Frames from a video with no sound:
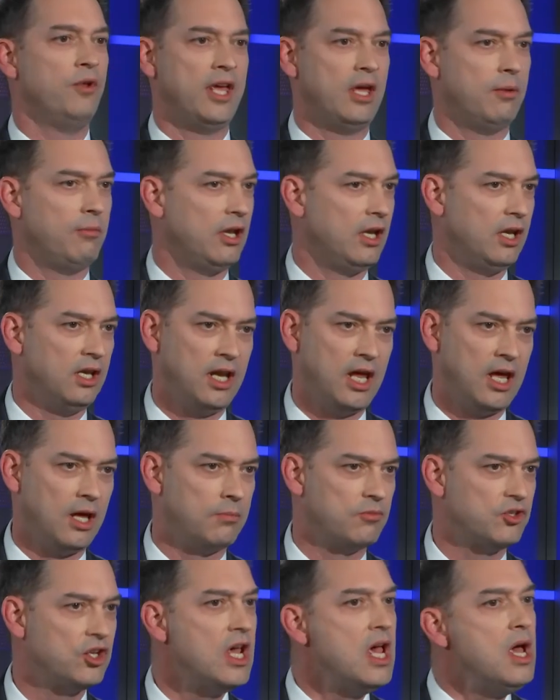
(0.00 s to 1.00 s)
name any
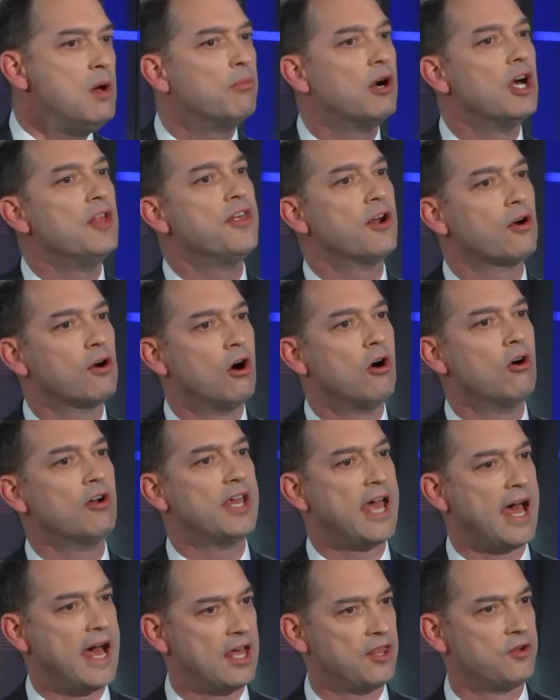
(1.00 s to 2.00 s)
names, but they're all
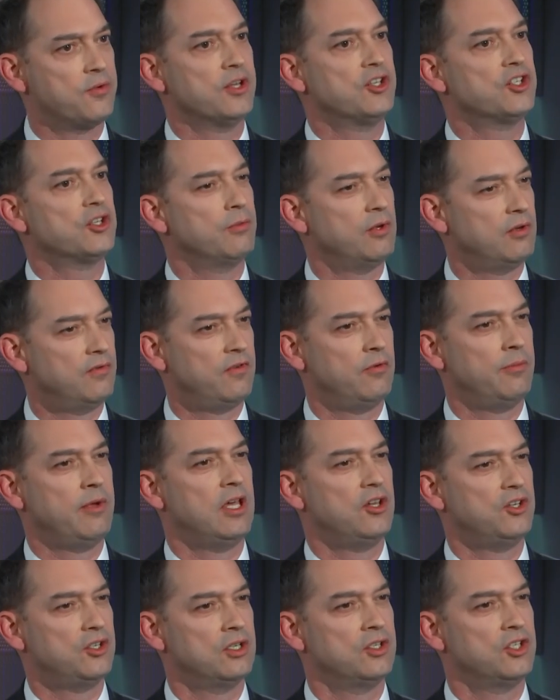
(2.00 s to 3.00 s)
gathering some
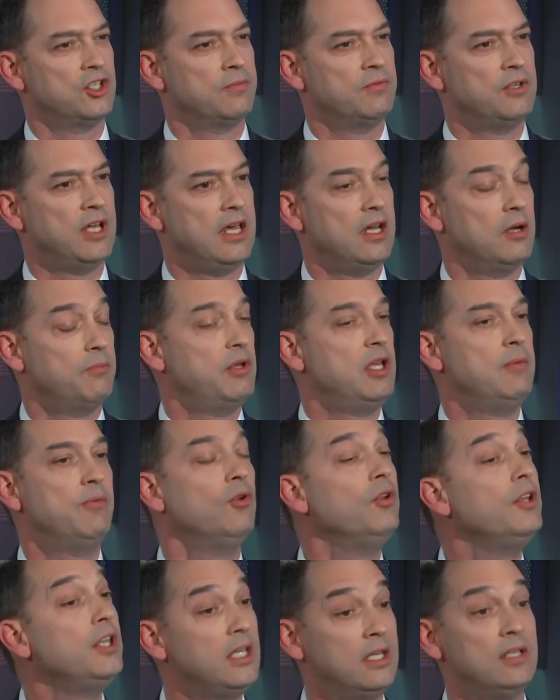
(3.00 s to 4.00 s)
information and some data.
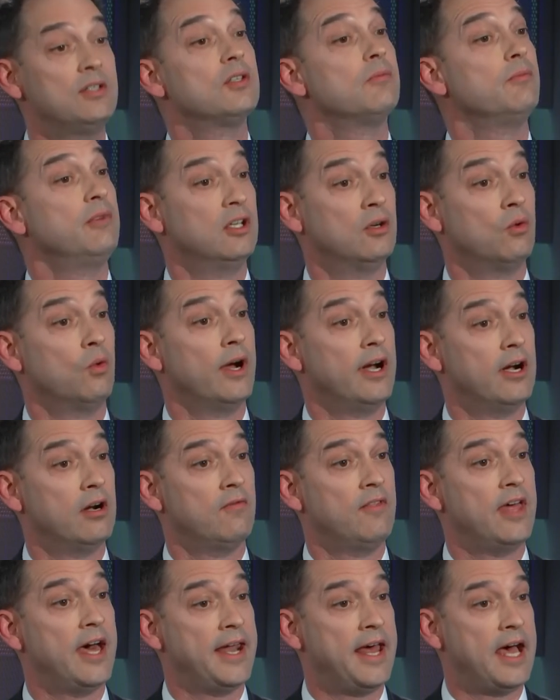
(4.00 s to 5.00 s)
People need to be aware
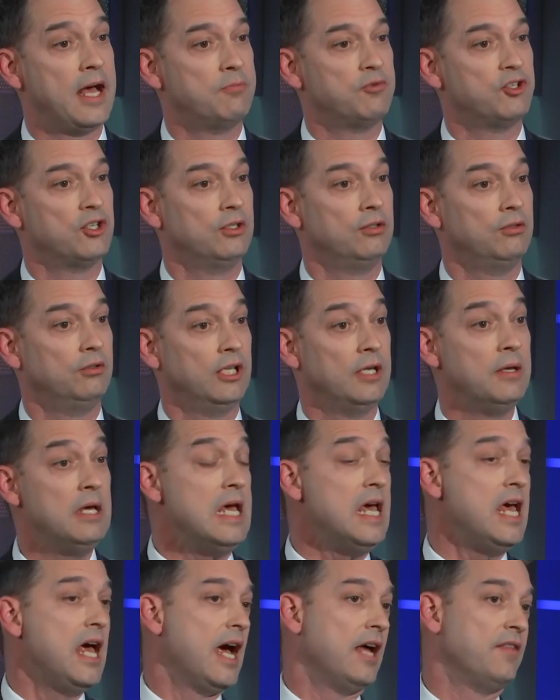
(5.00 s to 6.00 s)
of that, absolutely.
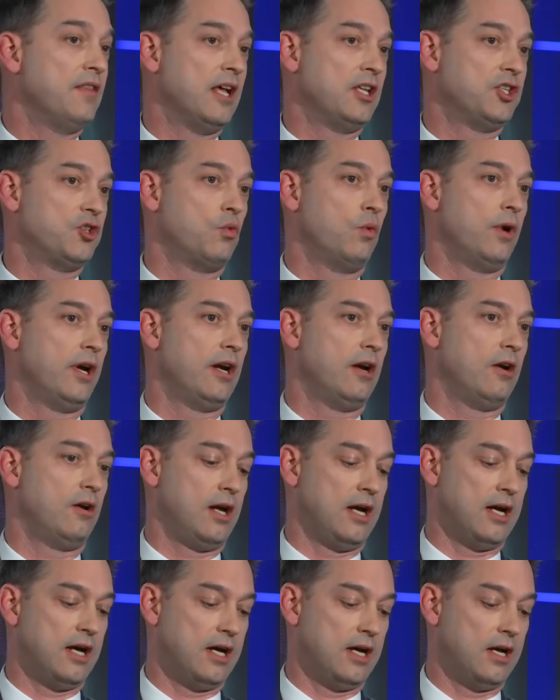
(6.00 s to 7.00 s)
And that's
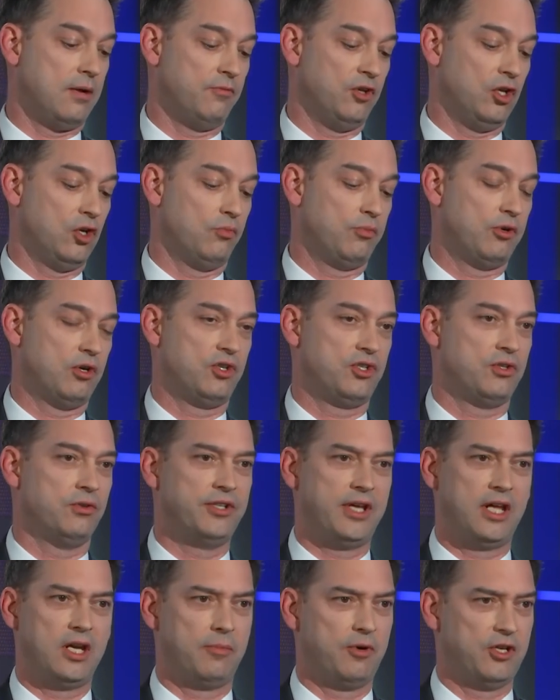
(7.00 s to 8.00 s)
where, you know, personal
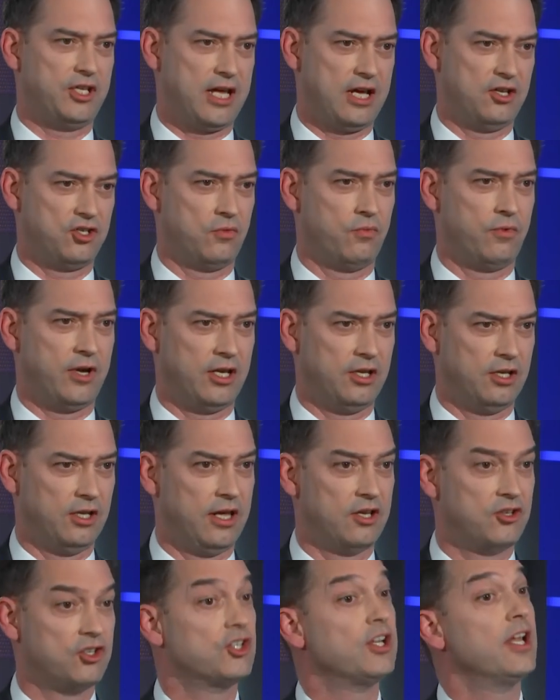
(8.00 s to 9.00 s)
data protection
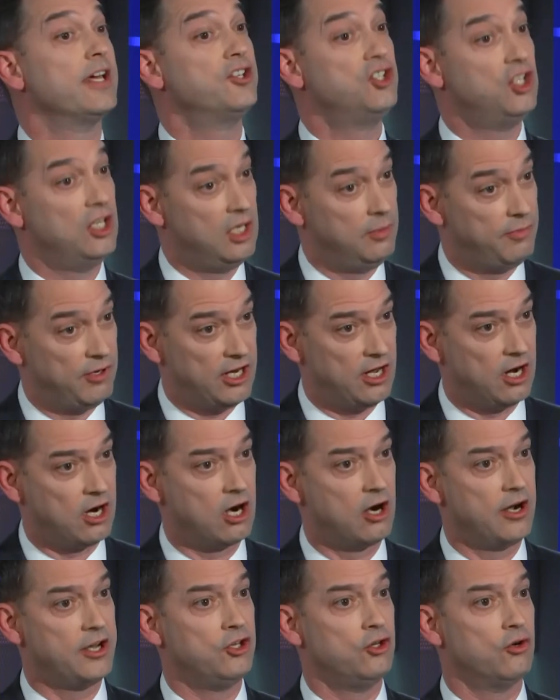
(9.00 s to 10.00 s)
regulations like
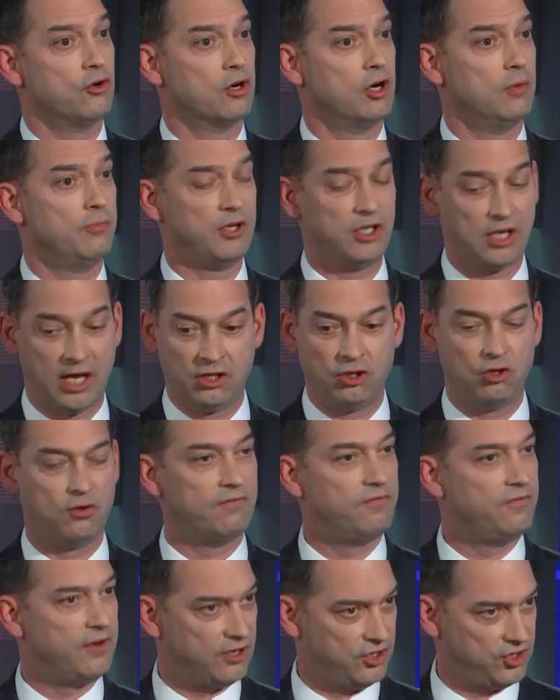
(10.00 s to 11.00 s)
GDPR in Europe, and you
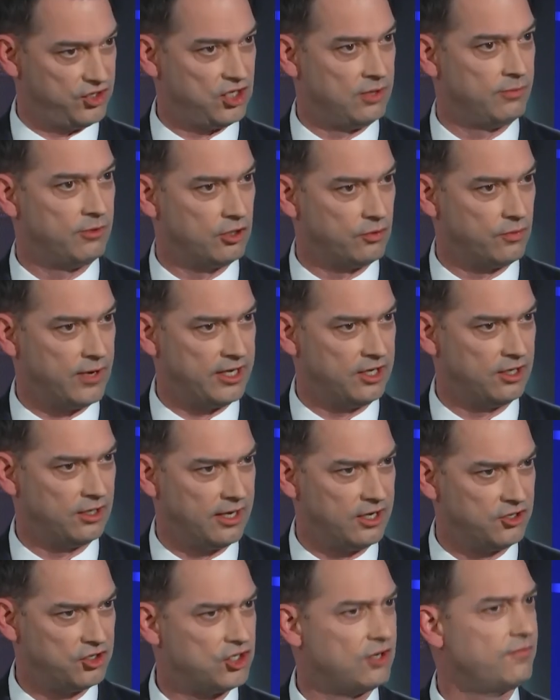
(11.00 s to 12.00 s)
have very similar
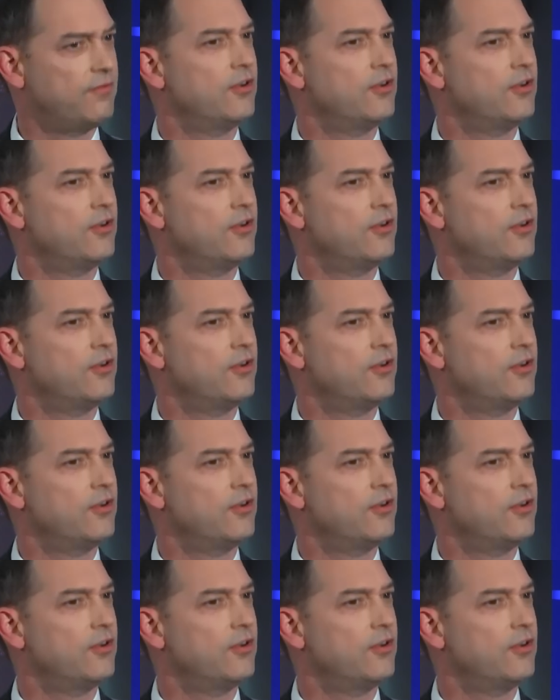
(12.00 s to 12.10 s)
regulations, I've